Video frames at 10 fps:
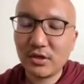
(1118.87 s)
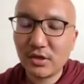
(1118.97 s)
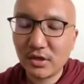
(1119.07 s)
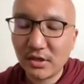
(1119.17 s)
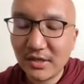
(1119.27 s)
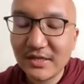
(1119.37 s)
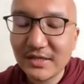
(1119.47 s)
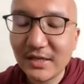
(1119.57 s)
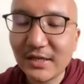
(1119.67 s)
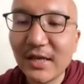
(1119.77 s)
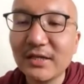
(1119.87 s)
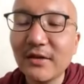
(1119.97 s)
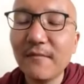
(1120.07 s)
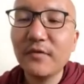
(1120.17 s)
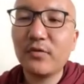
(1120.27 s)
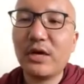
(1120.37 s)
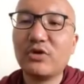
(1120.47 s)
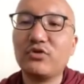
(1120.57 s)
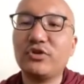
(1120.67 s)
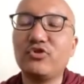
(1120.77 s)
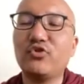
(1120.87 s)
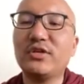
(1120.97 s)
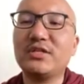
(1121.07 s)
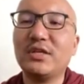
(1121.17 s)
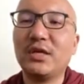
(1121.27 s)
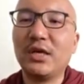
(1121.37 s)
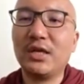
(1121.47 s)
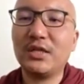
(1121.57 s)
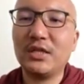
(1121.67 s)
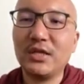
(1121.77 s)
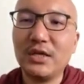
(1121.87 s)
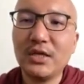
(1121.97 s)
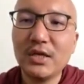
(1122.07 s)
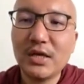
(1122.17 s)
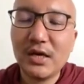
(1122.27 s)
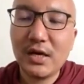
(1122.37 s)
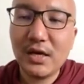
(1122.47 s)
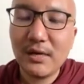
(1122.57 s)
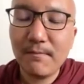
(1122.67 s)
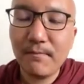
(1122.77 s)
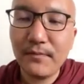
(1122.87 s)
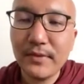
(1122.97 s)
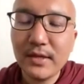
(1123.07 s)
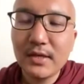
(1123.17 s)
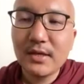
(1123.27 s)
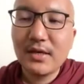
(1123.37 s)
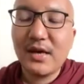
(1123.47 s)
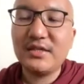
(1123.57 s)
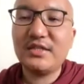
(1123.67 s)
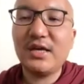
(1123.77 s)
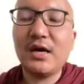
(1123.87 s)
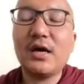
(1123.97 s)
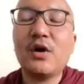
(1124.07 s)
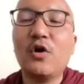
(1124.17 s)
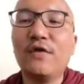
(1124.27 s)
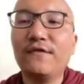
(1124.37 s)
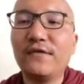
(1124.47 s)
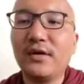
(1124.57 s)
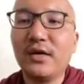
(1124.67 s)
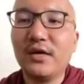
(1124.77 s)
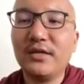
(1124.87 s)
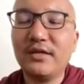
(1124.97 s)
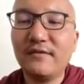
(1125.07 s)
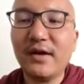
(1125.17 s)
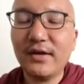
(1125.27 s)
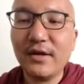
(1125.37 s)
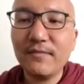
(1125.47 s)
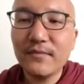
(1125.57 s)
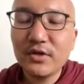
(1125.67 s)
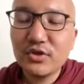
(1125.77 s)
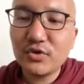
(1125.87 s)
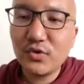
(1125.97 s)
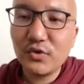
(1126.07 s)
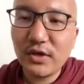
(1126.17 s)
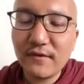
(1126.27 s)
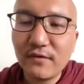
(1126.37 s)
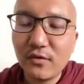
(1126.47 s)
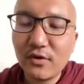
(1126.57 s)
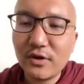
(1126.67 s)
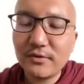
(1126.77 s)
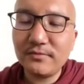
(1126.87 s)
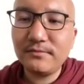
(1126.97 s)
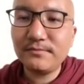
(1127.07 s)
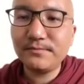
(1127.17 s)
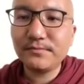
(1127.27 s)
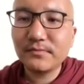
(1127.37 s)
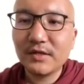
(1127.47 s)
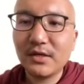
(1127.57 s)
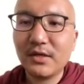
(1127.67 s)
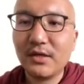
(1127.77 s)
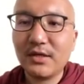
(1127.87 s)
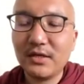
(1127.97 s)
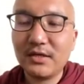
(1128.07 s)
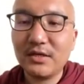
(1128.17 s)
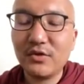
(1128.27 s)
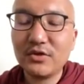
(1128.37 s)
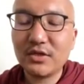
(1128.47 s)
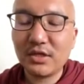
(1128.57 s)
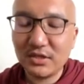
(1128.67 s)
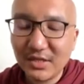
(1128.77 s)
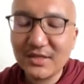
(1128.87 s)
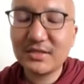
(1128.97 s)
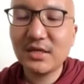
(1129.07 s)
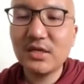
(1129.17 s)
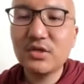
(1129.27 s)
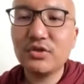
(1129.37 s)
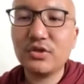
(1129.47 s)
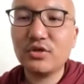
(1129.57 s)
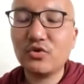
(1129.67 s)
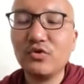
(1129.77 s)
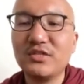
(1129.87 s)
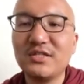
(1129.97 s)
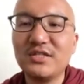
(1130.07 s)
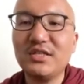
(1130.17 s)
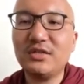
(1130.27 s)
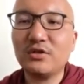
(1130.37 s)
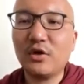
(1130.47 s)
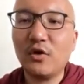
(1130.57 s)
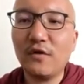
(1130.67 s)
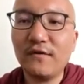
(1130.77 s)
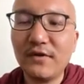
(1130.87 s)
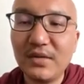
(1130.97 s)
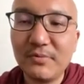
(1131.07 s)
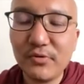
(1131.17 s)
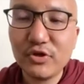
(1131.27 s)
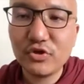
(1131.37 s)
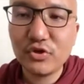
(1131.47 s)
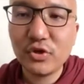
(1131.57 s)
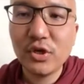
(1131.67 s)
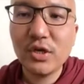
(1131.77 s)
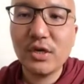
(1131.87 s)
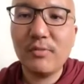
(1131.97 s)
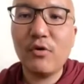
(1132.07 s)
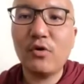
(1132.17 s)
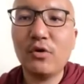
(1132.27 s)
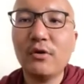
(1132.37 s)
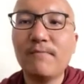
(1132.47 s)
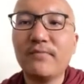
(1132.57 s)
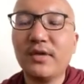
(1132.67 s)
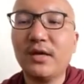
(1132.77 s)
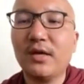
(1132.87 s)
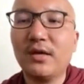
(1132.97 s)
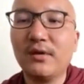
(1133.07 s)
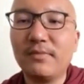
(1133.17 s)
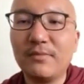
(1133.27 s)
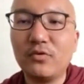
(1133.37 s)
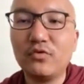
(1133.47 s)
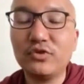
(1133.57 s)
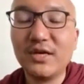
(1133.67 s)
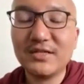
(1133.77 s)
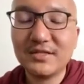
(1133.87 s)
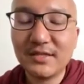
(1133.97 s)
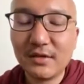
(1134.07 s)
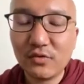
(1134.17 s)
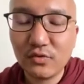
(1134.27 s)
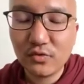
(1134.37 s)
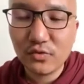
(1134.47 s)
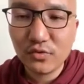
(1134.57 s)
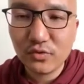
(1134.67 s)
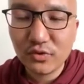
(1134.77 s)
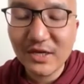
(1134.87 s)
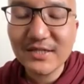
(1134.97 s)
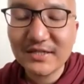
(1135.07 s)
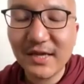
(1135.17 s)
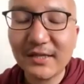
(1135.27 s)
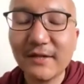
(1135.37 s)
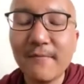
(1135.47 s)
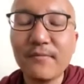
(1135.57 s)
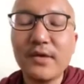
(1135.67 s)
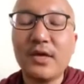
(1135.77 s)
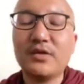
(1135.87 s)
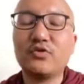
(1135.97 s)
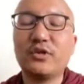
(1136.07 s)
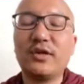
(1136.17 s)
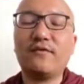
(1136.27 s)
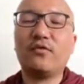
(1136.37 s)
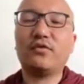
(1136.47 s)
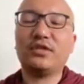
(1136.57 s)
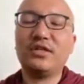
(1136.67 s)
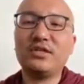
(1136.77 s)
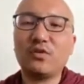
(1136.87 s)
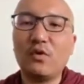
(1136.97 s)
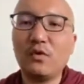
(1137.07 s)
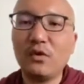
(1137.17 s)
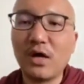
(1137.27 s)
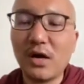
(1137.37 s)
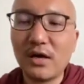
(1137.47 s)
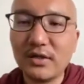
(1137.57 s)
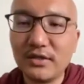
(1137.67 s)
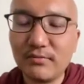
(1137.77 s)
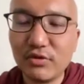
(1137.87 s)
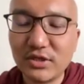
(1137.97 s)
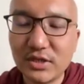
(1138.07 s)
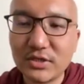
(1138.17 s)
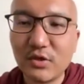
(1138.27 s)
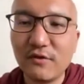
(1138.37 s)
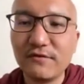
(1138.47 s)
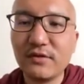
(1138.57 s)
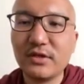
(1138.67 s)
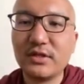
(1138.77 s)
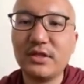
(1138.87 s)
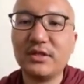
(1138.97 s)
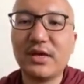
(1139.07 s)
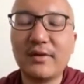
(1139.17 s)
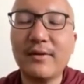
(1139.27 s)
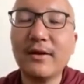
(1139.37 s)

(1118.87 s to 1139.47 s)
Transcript: you know, things like that, we're actually rejoicing in the um, idea of uh, nirvana. So therefore, uh, it does it does sows the seed of liberation among uh, people who does who, who, who, does that. And so therefore, these all are the products of the Dharma.